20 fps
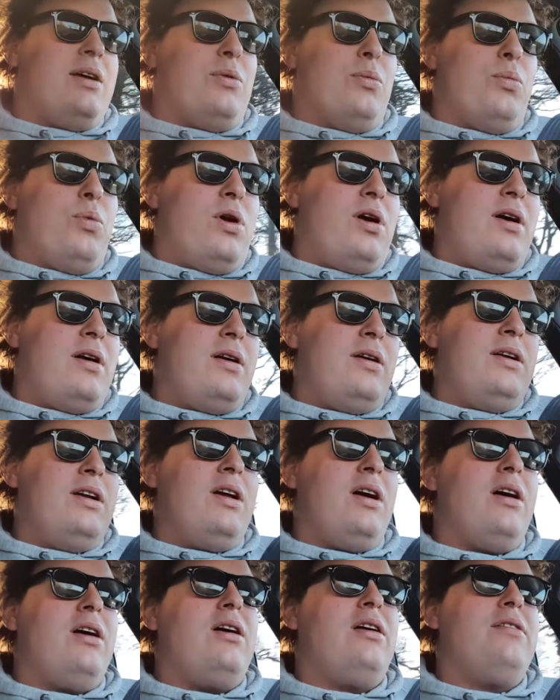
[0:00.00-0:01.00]

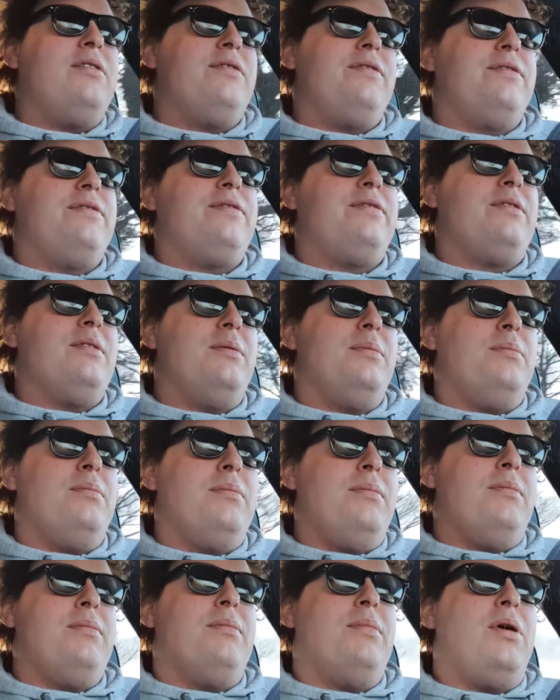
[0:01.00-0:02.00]
one of
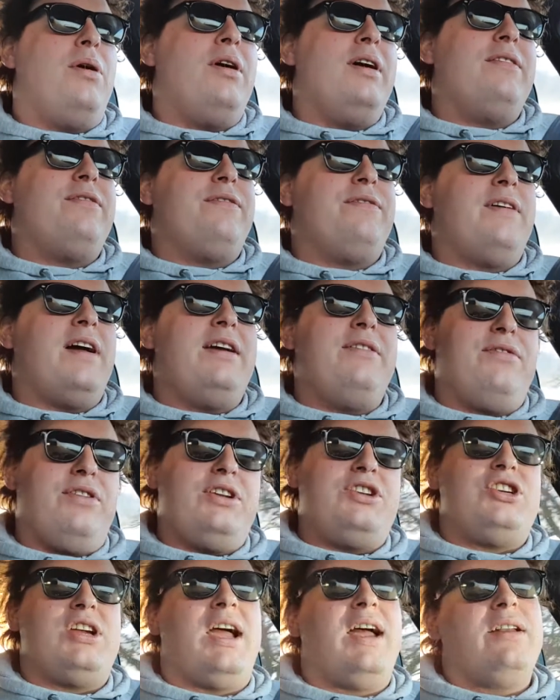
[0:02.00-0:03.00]
my
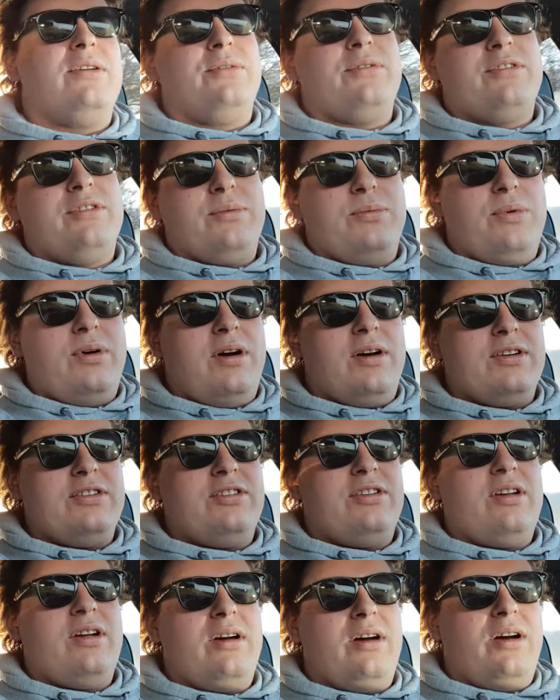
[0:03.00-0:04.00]
favourite channels to
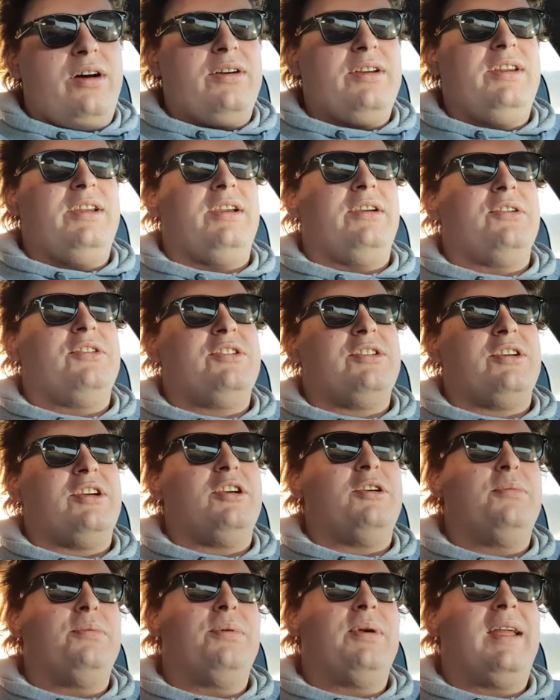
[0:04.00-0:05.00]
watch on
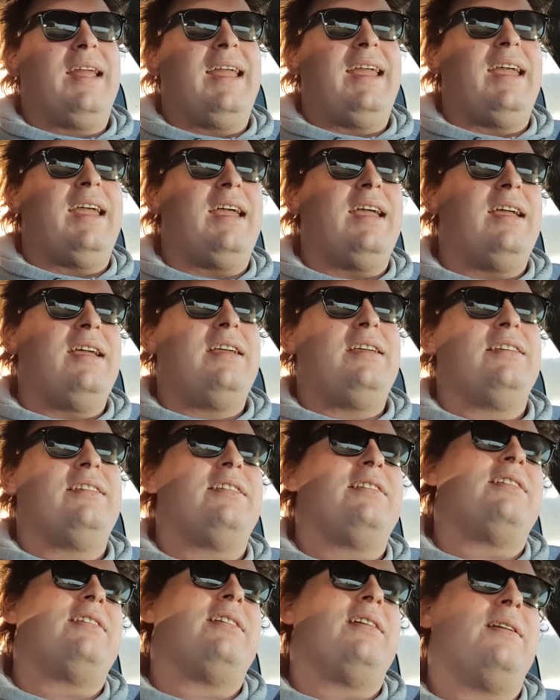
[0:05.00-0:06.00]
YouTube
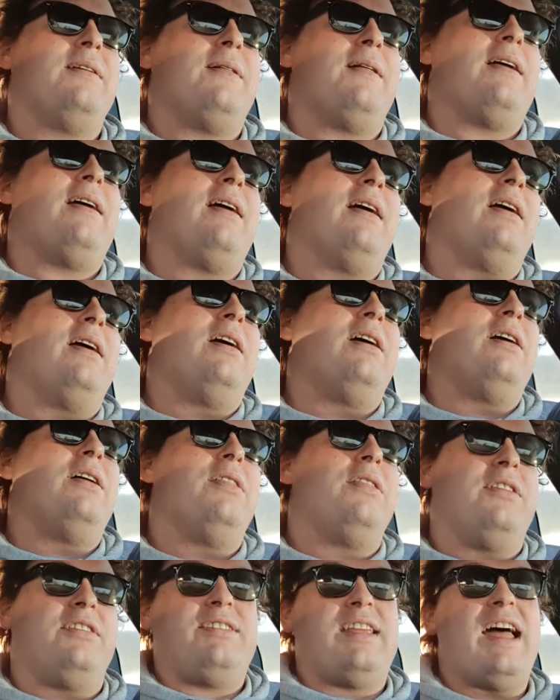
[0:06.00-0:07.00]
is
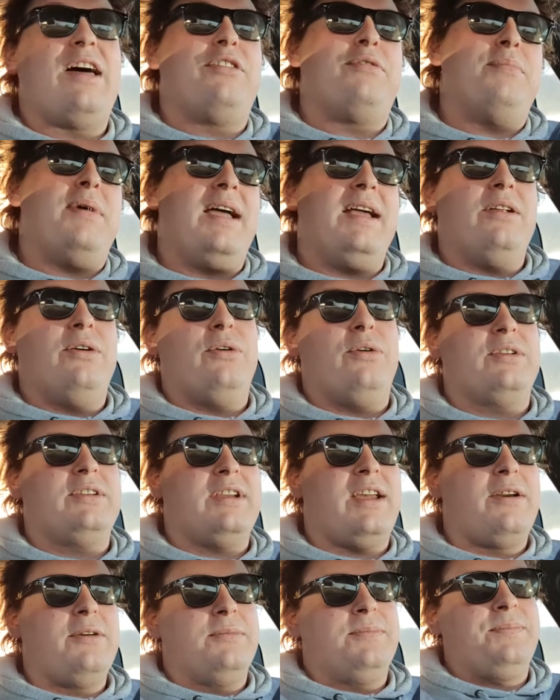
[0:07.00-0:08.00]
the South Main
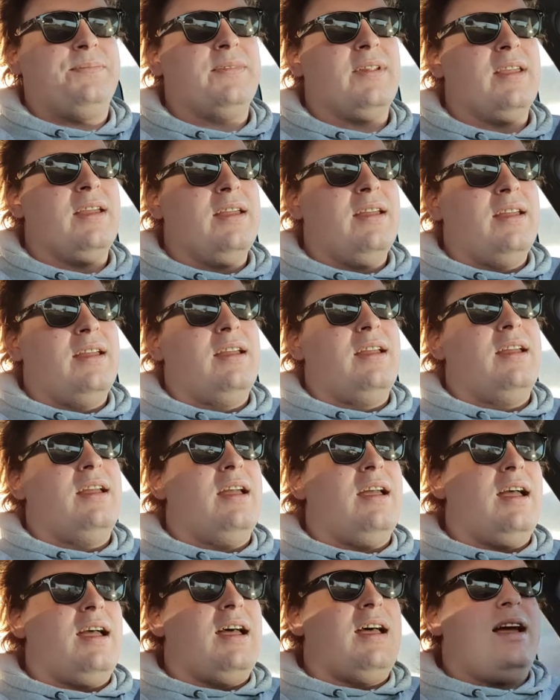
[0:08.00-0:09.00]
Auto,
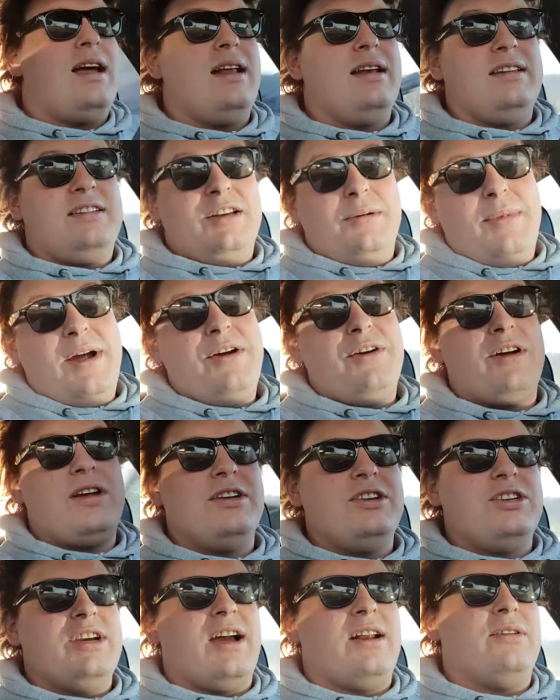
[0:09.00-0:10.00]
and it's an
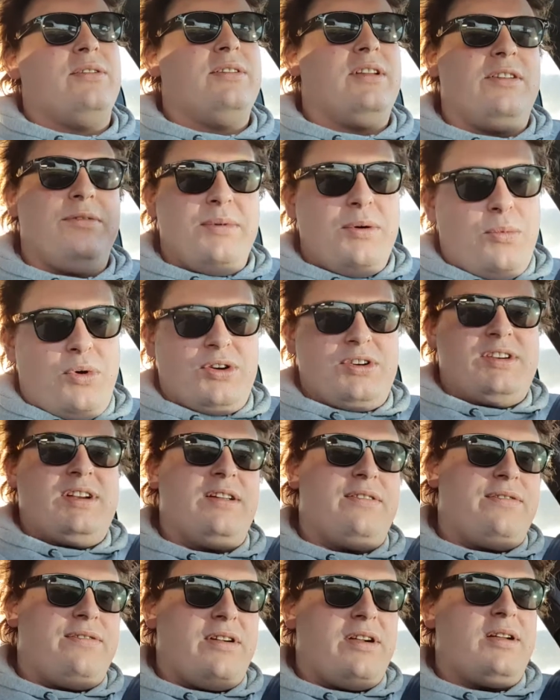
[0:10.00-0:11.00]
American channel. I've been watching
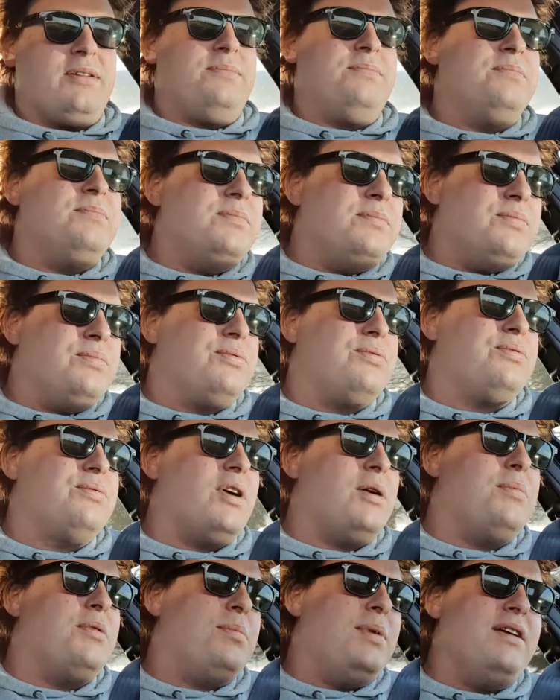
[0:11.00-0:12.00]
it for
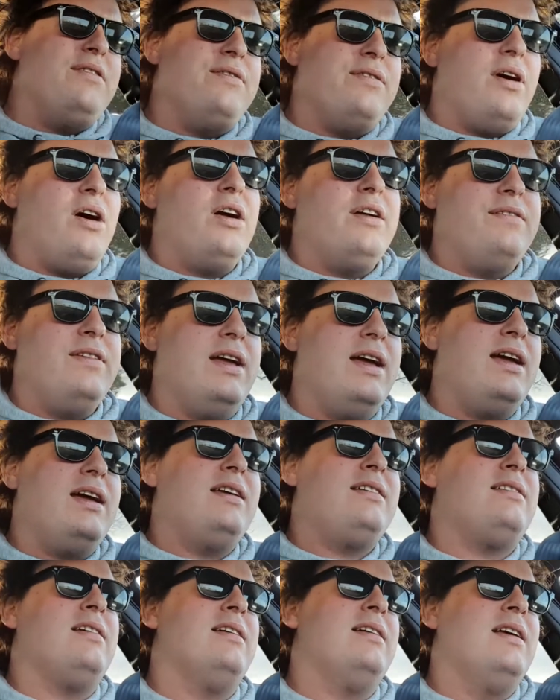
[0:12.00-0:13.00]
probably 5
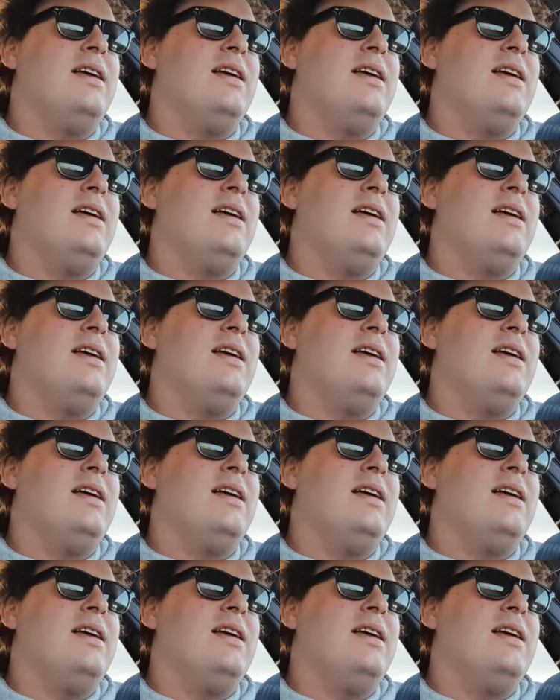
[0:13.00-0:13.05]
years,